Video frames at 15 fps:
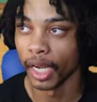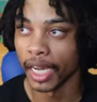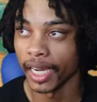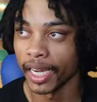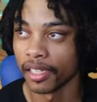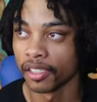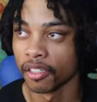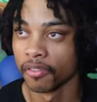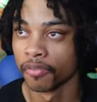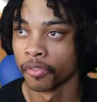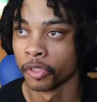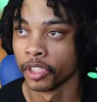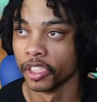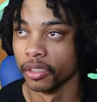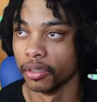I got something
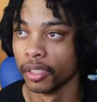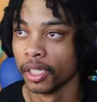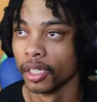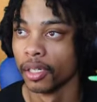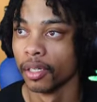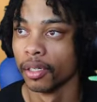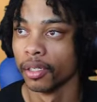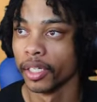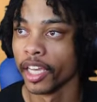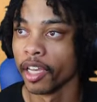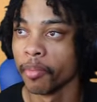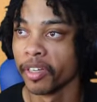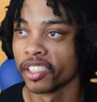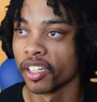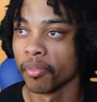for you. Yeah,
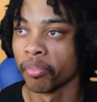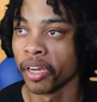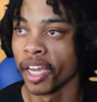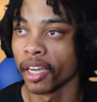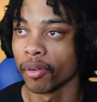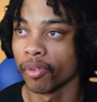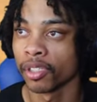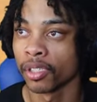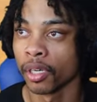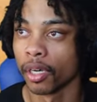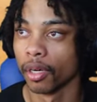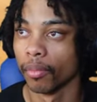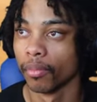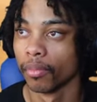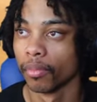bitch, I'm back. What's
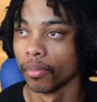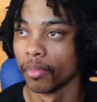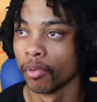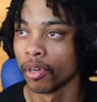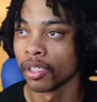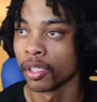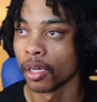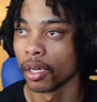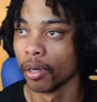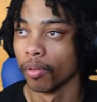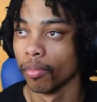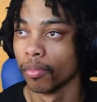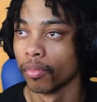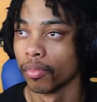up? What's up?